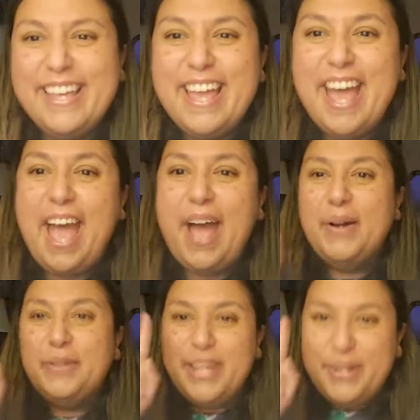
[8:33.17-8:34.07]
I
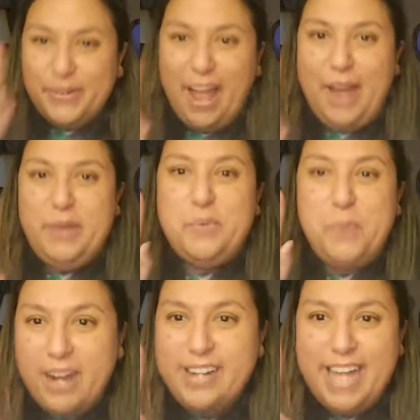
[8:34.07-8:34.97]
only cried
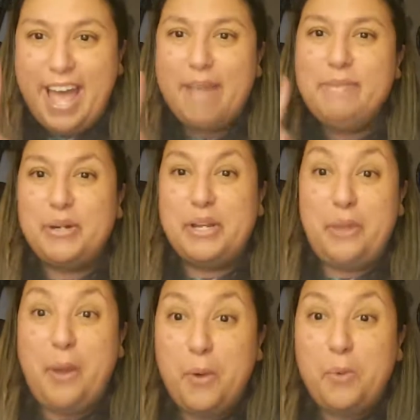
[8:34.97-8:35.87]
one time during the
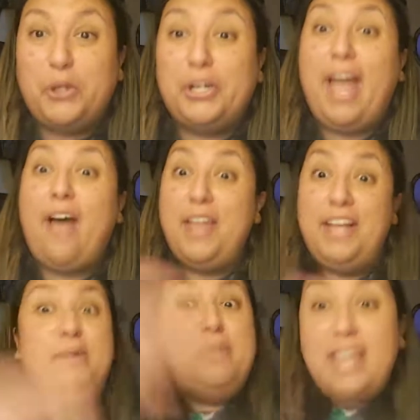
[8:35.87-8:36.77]
whole workout, and
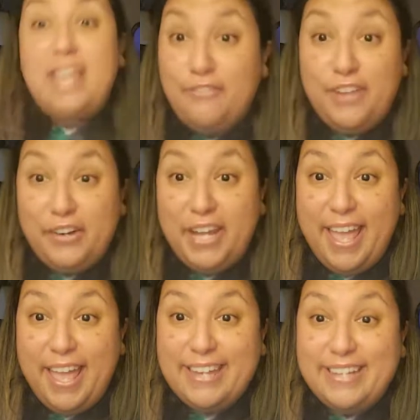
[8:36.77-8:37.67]
it was at the very
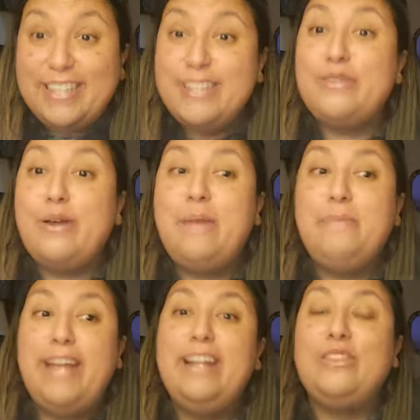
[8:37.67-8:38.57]
end. So I
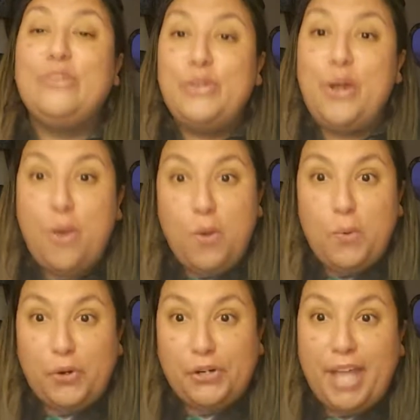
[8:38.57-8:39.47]
made it through the whole
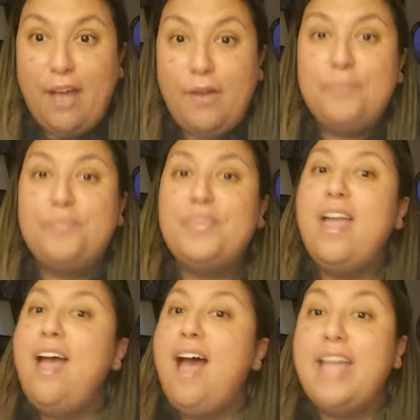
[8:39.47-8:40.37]
workout.
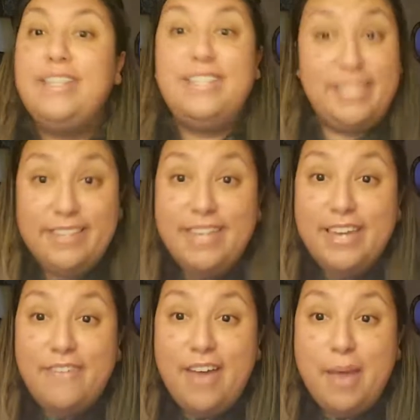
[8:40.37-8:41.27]
I didn't
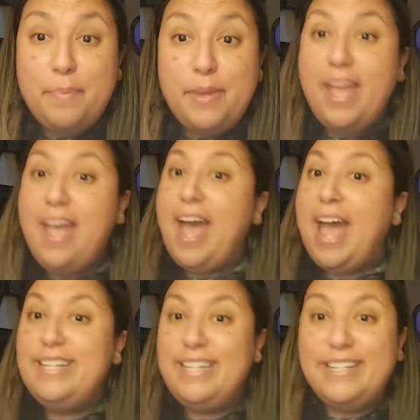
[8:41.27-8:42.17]
give up.
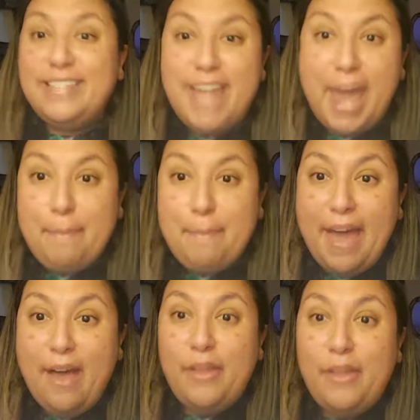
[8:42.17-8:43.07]
I didn't tap
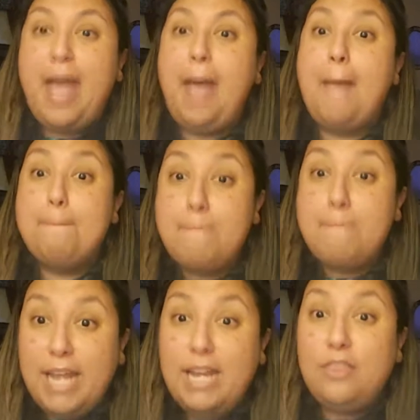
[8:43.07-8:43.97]
out. I
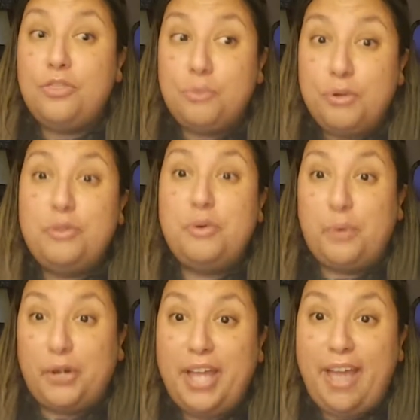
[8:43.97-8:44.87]
made it through the
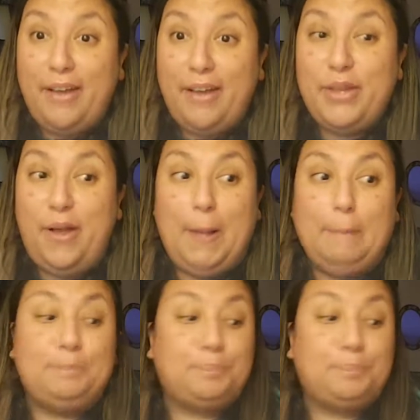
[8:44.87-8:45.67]
workout, y'all.